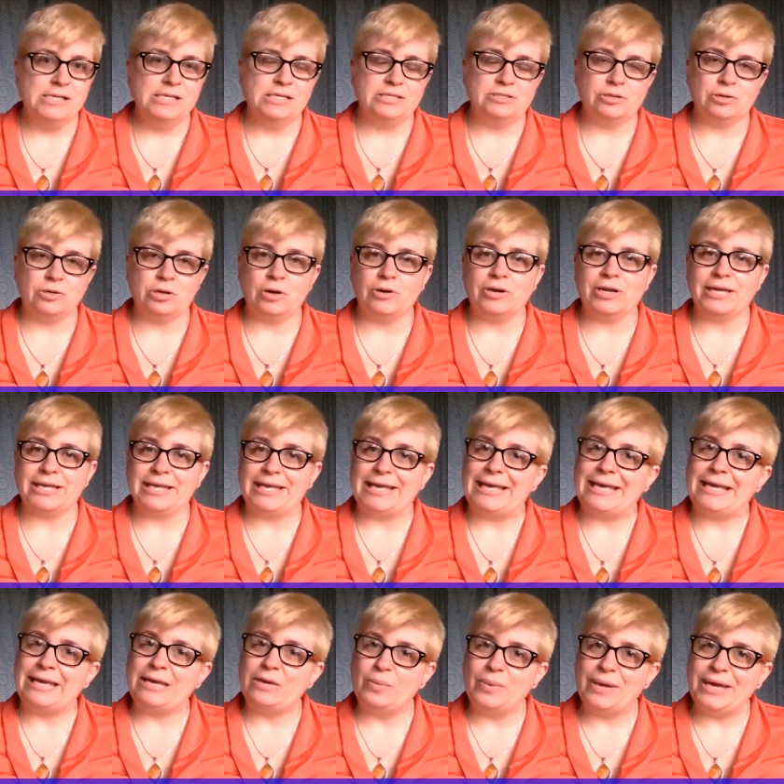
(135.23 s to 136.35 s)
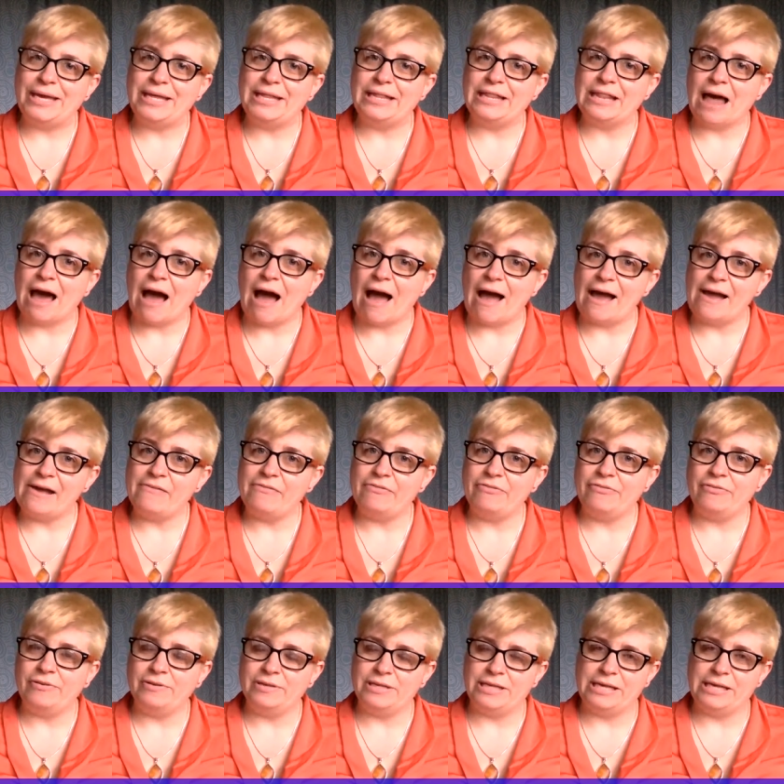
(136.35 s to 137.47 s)
So go to Kiwi Live,
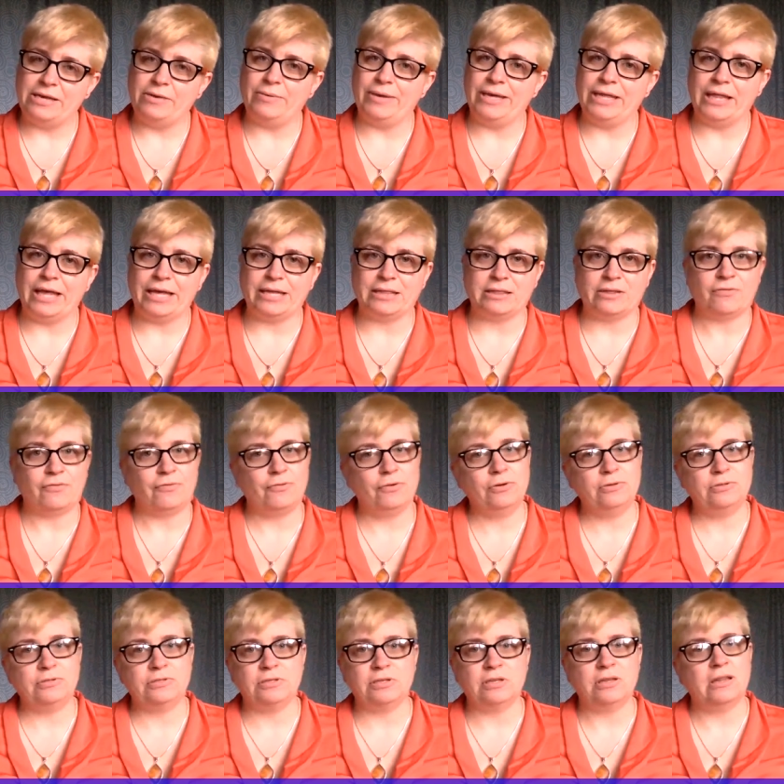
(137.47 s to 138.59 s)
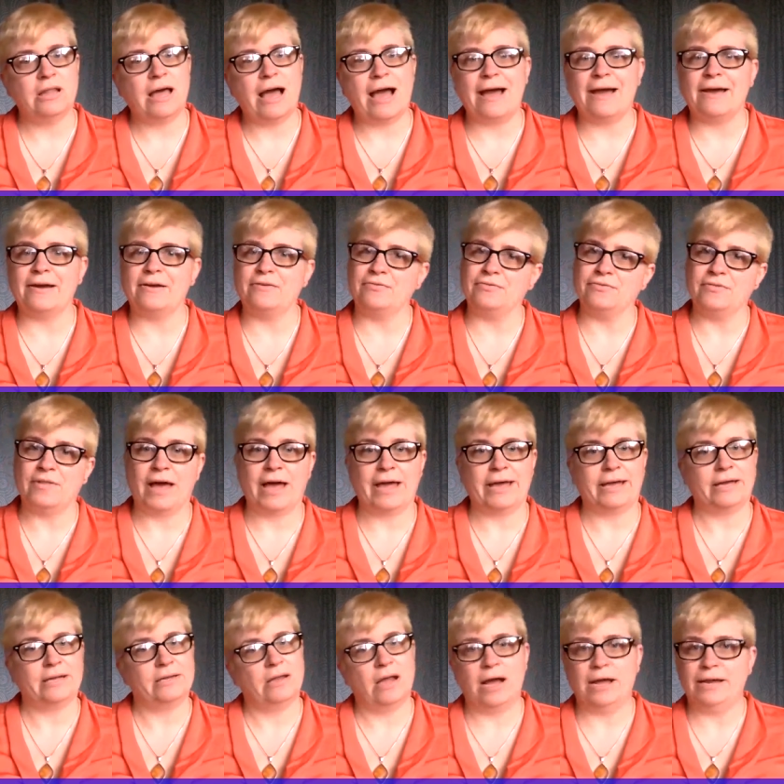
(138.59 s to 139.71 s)
kiwi like the fruit, live
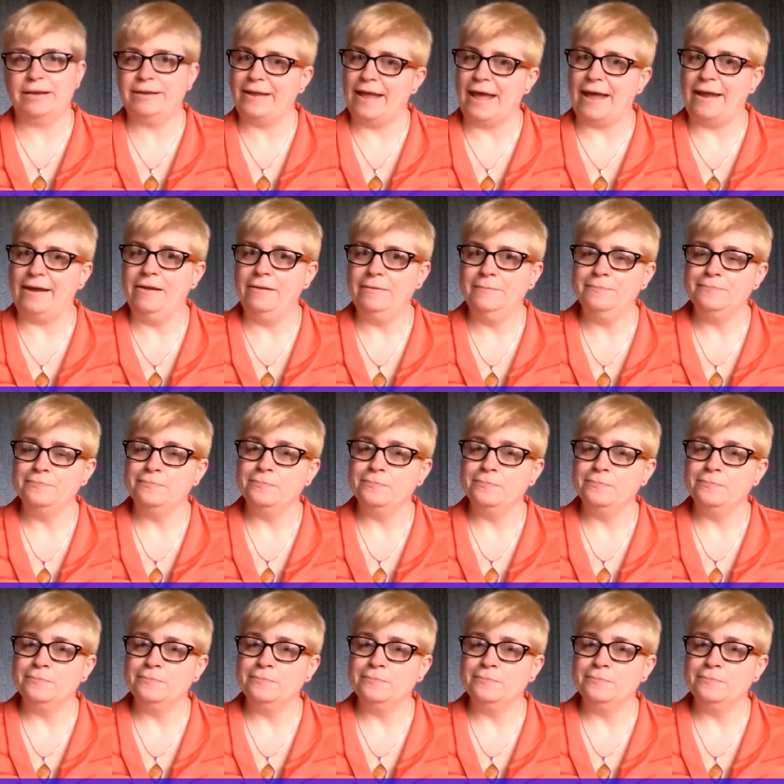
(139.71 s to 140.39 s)
like not dead,